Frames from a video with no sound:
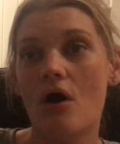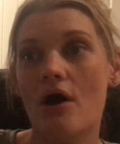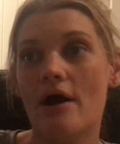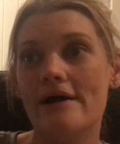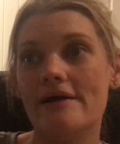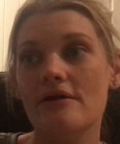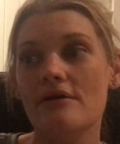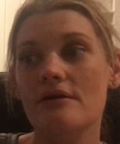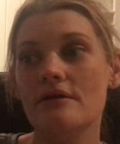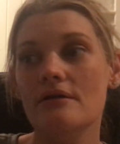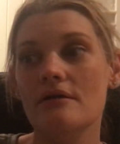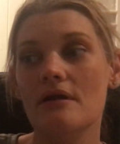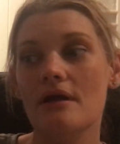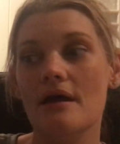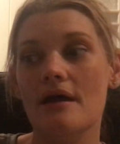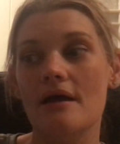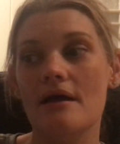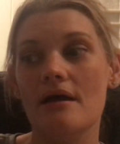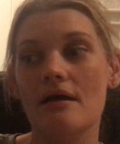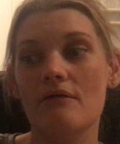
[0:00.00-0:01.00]
I don't
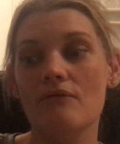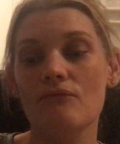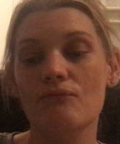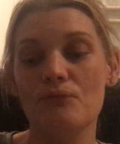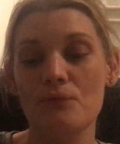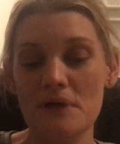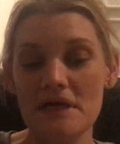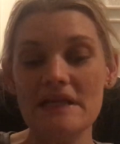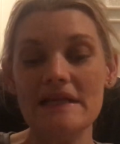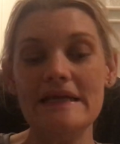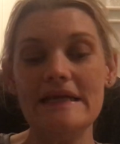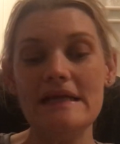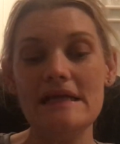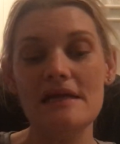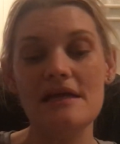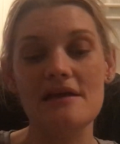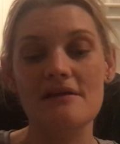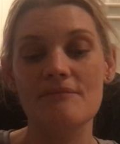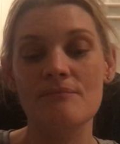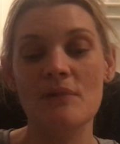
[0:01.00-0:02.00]

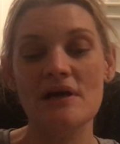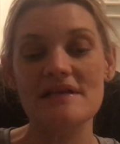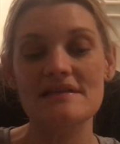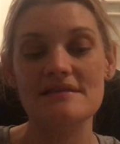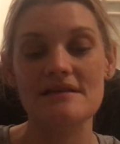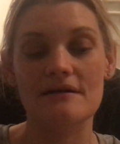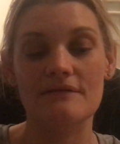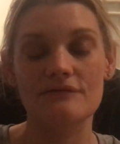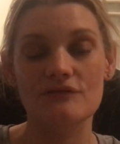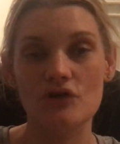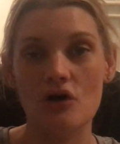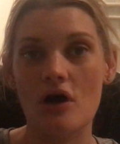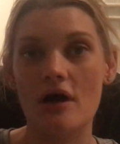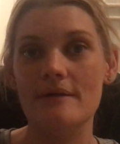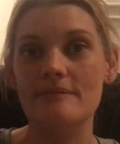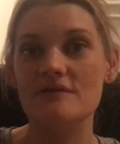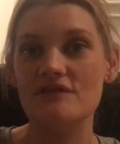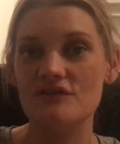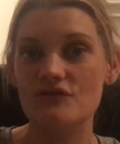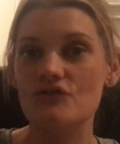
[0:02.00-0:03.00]
really give myself
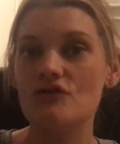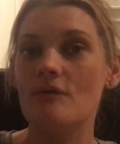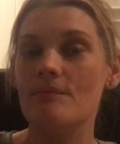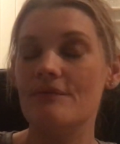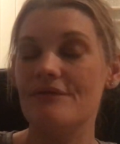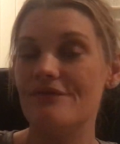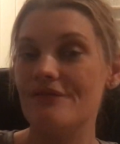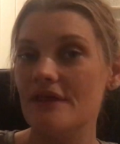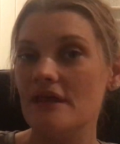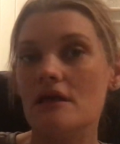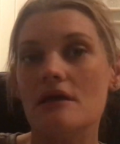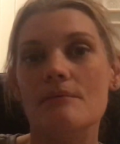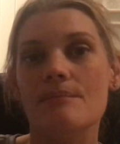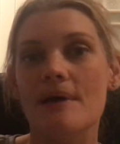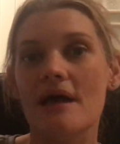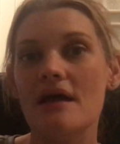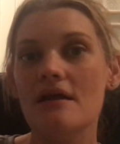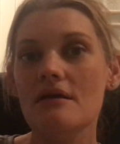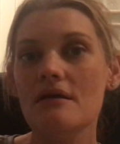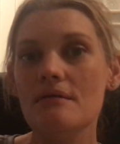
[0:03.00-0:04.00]
time to stop and think
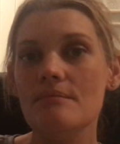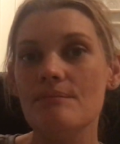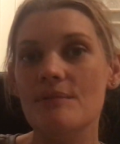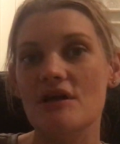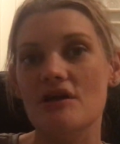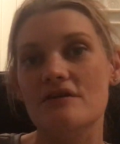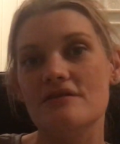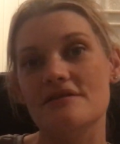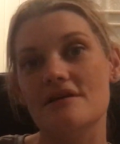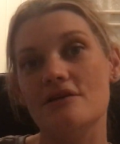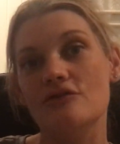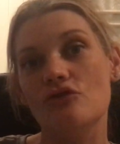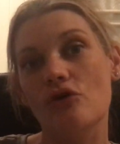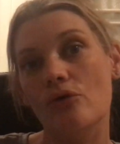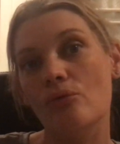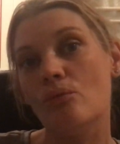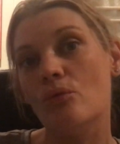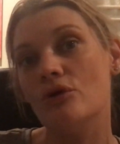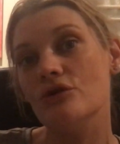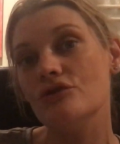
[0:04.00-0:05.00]
about it because I
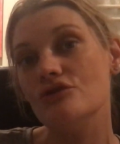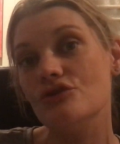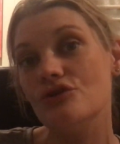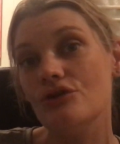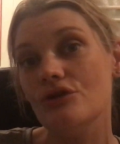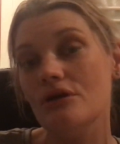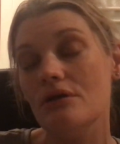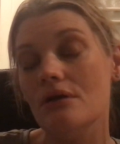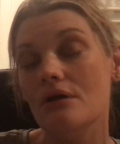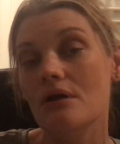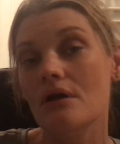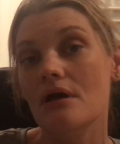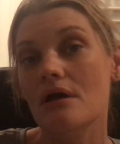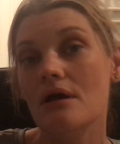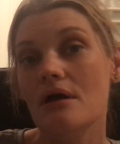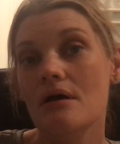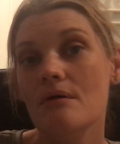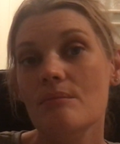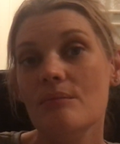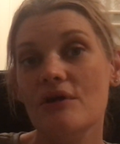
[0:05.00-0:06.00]
don't want to,
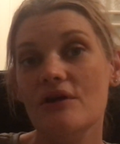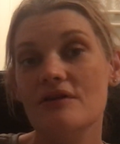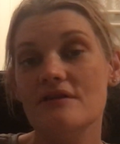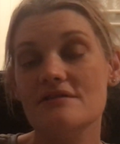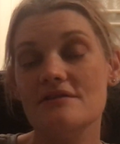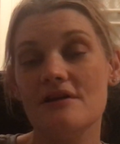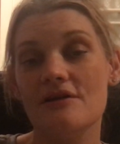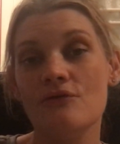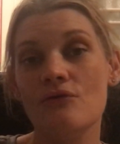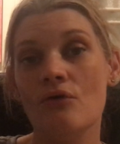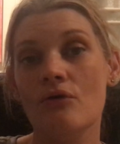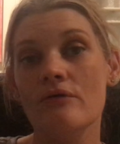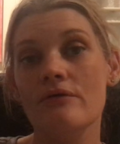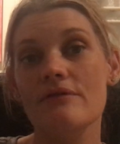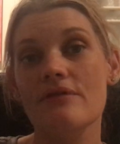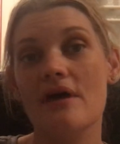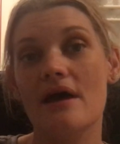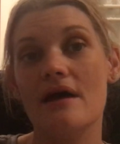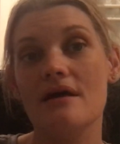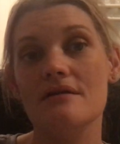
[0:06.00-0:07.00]
because I know
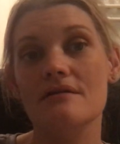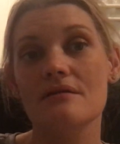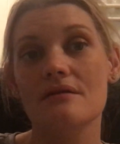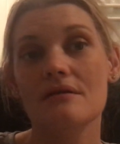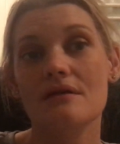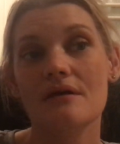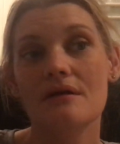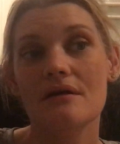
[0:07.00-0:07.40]
that